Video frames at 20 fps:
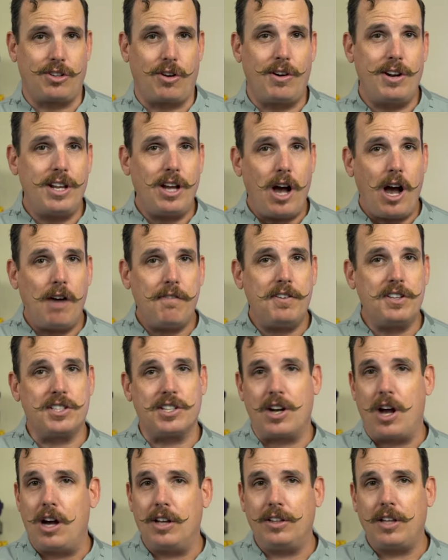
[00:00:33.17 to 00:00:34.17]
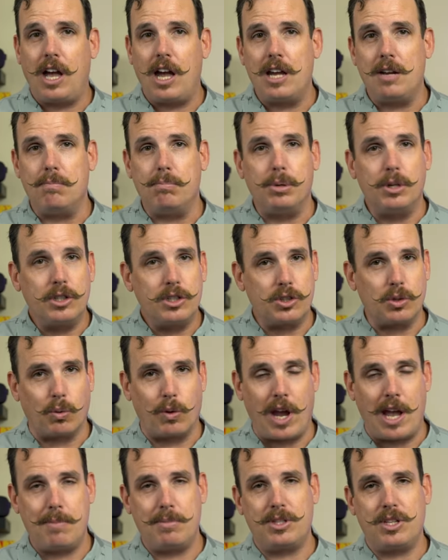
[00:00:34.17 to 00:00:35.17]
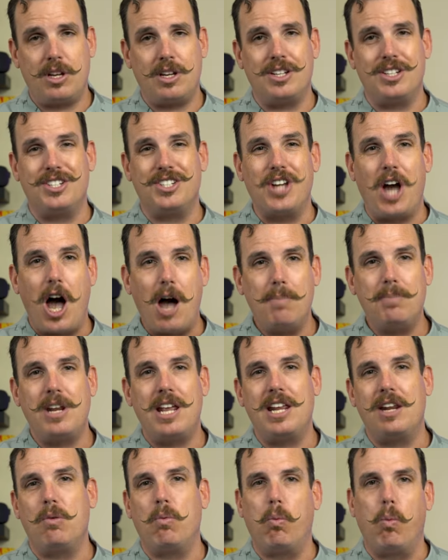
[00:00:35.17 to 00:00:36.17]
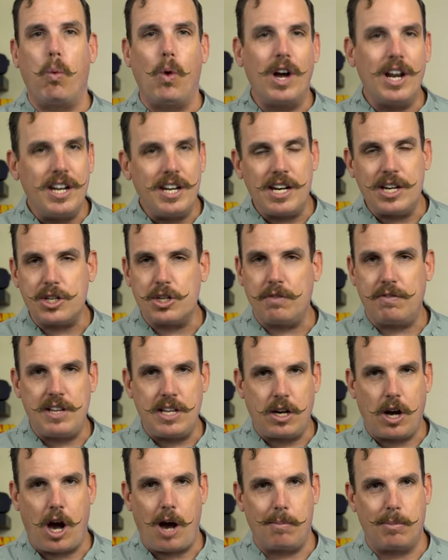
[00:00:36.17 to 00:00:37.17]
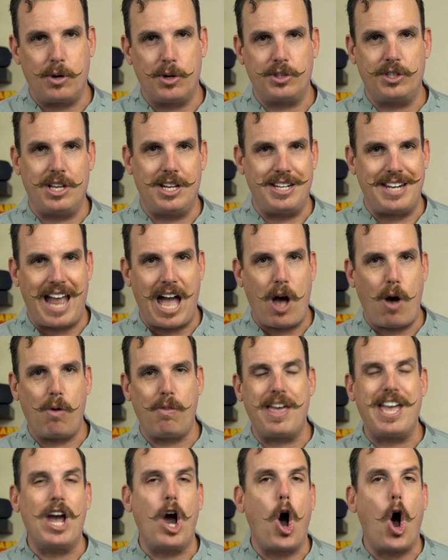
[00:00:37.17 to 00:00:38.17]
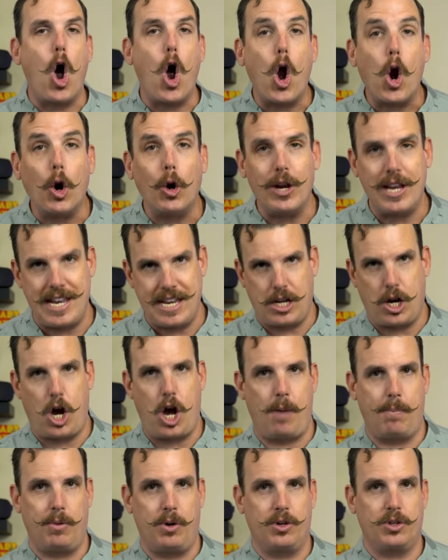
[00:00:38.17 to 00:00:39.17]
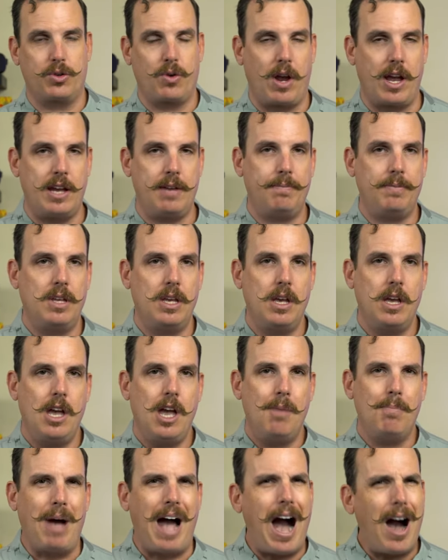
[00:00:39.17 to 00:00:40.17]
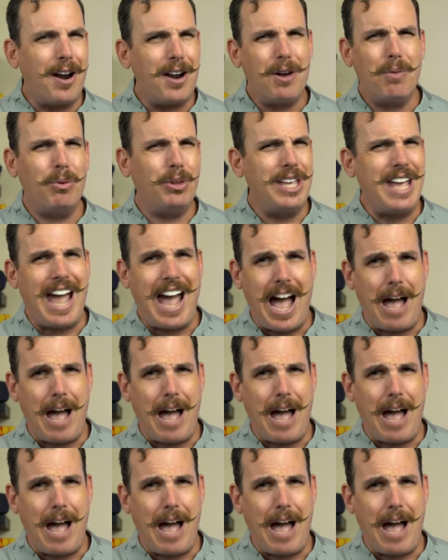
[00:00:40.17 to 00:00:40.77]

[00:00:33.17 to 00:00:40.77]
Starting off as an online bookstore, Amazon dominated one niche of e-commerce, and now they are e-commerce, right? But how did it really